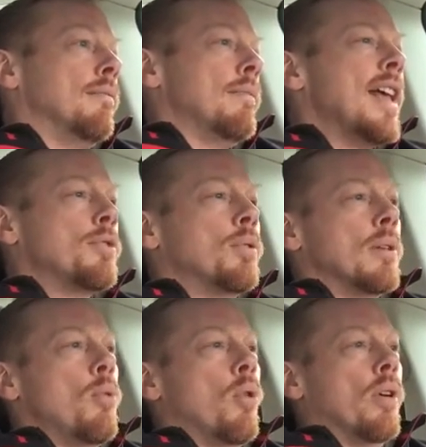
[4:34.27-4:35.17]
that's really
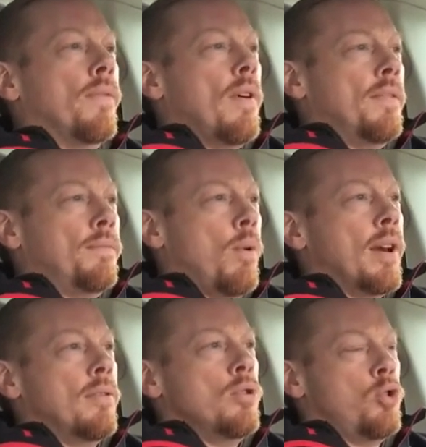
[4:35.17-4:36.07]
more of what
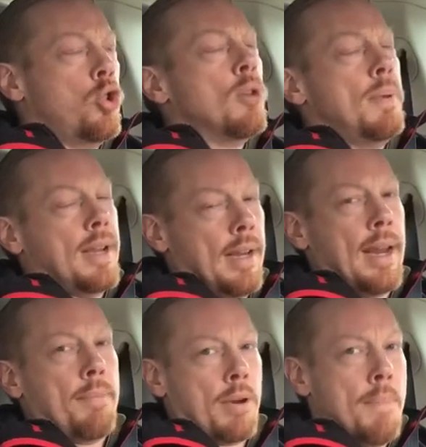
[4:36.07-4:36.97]
you should be
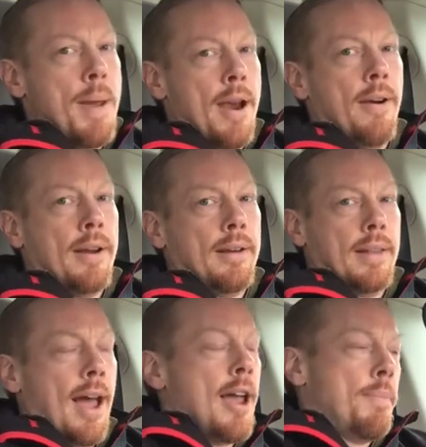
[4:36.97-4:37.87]
comparing
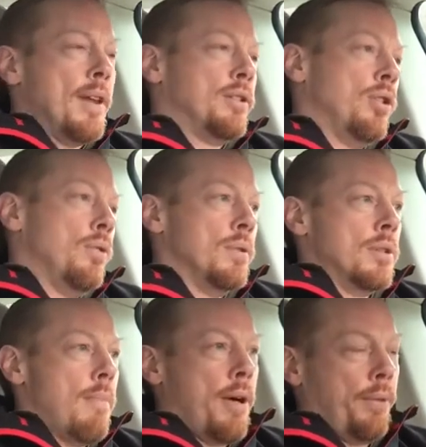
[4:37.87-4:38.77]
the I-Pace to is
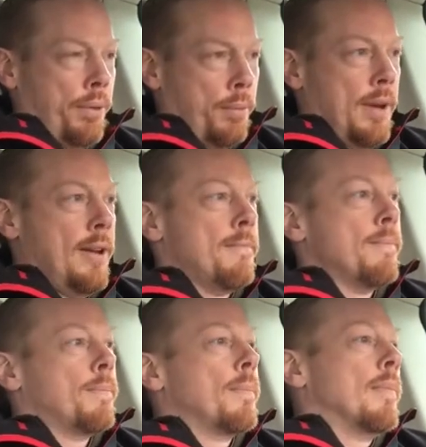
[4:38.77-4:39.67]
the Model 3.
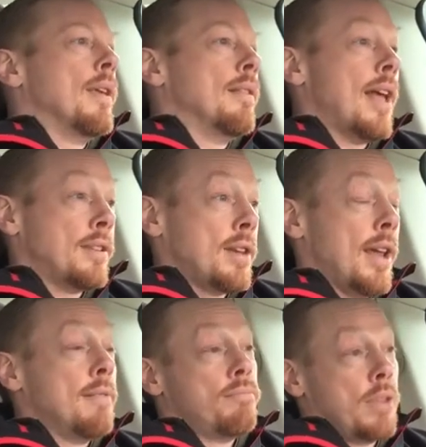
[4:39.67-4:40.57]
That
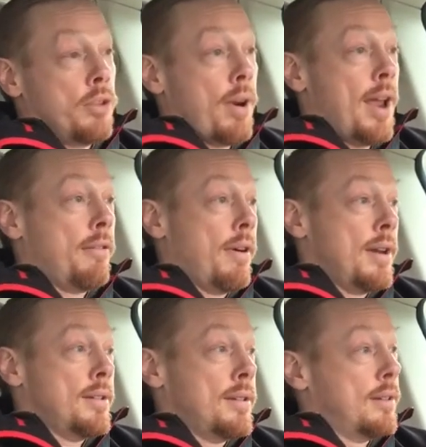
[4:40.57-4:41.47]
said, they drag
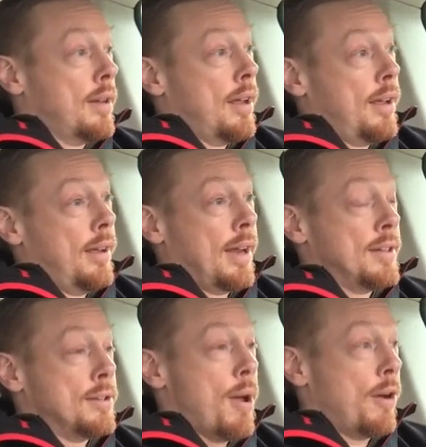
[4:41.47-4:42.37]
race
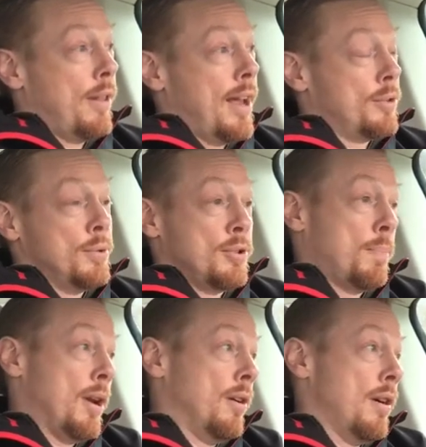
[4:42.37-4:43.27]
against the Model X, which is
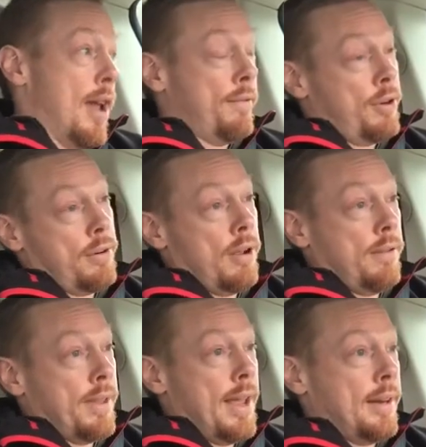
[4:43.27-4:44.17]
bigger and heavier and all
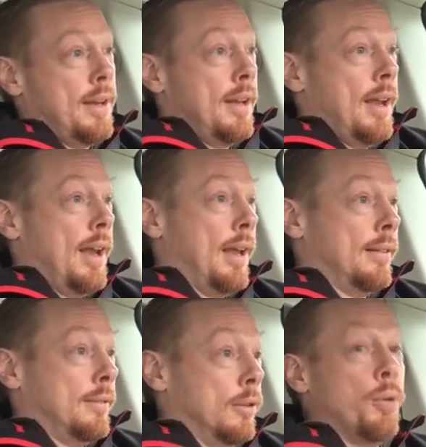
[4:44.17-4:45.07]
of that,
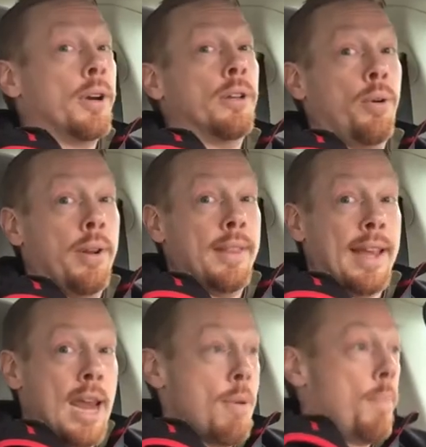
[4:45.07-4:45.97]
and lordy lordy, they
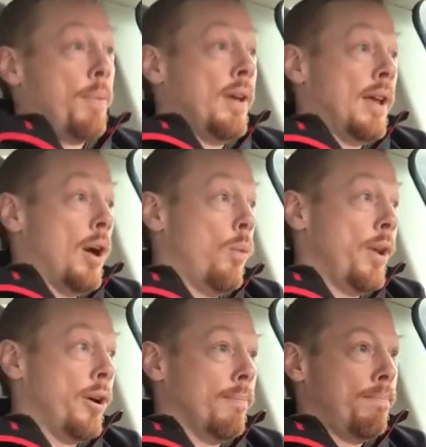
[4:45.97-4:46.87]
came up a
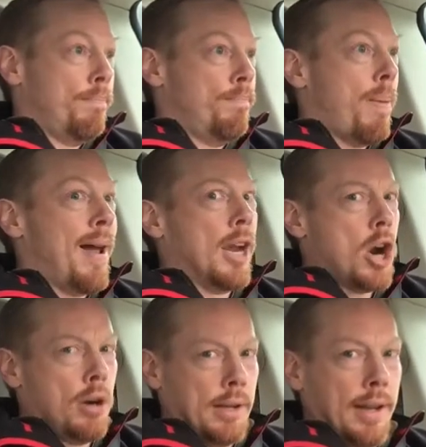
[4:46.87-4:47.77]
winner by a
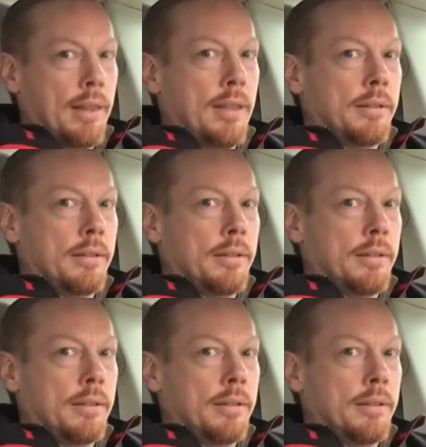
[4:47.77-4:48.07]
car length.